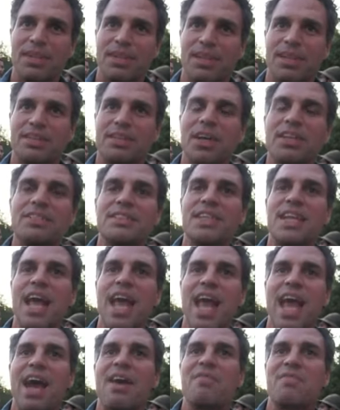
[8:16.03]
It doesn't
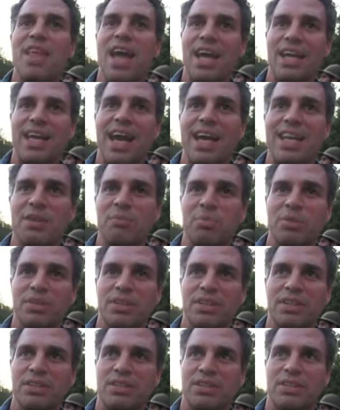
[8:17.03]
have that kind of
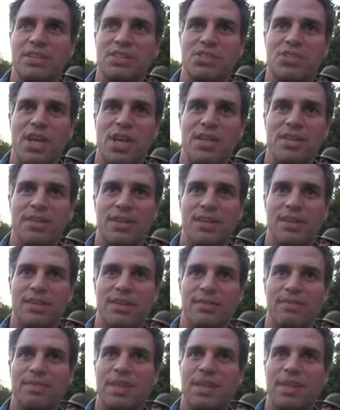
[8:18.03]
political agenda.